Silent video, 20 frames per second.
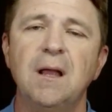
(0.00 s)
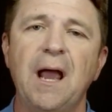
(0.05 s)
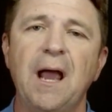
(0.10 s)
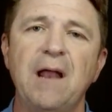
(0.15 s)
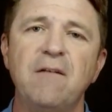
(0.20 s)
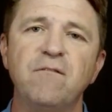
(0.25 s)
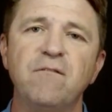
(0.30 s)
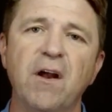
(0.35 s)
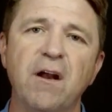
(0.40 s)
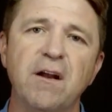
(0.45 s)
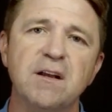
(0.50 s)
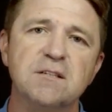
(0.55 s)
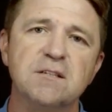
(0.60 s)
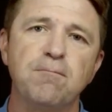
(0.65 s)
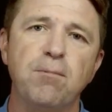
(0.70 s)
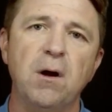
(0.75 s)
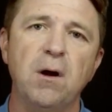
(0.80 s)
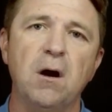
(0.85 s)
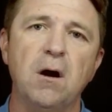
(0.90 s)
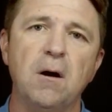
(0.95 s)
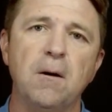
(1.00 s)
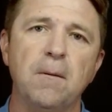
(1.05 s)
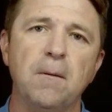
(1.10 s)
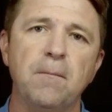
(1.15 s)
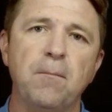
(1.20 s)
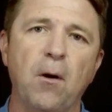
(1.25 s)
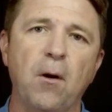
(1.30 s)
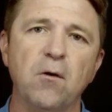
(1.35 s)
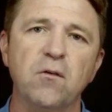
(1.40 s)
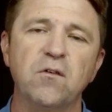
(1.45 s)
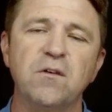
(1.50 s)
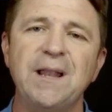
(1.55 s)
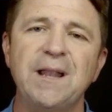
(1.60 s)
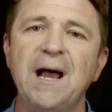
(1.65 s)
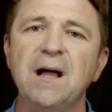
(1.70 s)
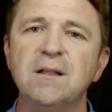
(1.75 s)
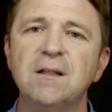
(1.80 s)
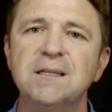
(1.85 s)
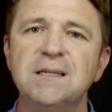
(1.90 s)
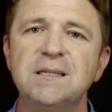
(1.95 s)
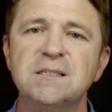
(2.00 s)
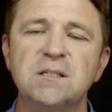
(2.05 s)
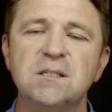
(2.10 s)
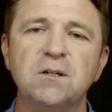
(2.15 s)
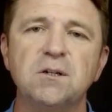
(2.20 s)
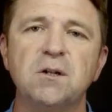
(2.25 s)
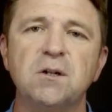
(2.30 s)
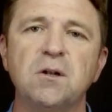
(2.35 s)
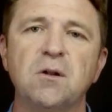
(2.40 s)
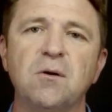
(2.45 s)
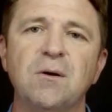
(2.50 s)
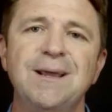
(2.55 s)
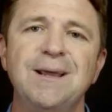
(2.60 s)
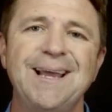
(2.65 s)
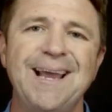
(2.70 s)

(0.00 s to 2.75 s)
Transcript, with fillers: and various uh, personalities. No, no, no, no.